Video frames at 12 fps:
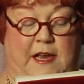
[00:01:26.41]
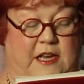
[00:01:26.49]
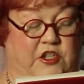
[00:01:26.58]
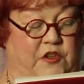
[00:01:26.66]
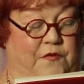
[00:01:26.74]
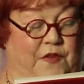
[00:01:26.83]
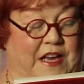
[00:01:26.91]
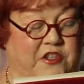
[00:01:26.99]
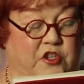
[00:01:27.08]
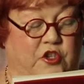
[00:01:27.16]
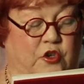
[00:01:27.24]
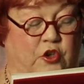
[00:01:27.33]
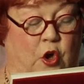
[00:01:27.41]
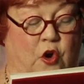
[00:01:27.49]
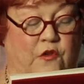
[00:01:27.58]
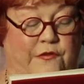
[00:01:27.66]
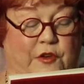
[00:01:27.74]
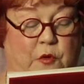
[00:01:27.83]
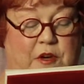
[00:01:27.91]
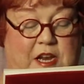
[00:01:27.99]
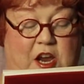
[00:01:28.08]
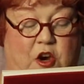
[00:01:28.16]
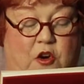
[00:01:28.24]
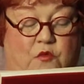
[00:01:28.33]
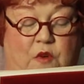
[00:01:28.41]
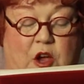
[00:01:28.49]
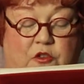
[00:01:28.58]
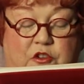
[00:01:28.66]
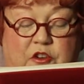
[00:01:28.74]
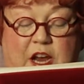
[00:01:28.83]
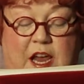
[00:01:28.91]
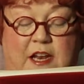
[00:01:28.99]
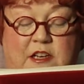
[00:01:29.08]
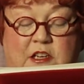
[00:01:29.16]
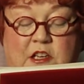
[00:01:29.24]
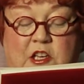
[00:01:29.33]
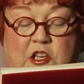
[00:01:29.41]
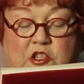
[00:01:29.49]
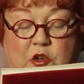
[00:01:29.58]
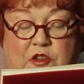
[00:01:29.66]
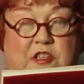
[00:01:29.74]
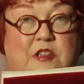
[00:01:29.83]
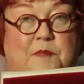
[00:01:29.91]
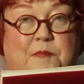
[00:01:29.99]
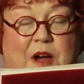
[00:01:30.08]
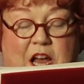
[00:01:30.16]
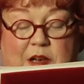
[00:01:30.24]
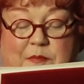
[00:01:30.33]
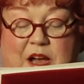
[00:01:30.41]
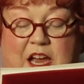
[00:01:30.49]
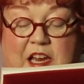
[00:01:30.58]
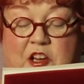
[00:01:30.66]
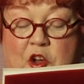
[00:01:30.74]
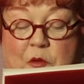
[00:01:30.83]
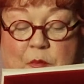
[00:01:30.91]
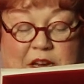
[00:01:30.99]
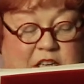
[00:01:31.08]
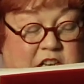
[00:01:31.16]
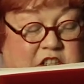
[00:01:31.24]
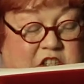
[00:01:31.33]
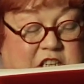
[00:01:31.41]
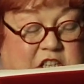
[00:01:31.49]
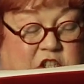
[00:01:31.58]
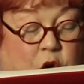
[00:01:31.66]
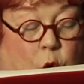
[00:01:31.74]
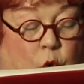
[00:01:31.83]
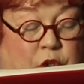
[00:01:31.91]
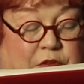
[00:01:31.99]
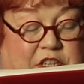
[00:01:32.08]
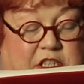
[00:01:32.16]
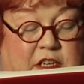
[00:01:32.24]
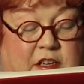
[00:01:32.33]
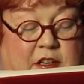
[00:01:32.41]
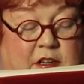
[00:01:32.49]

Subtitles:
and she fastened her long flowing hair round her head so that the polypi might not seize hold of it,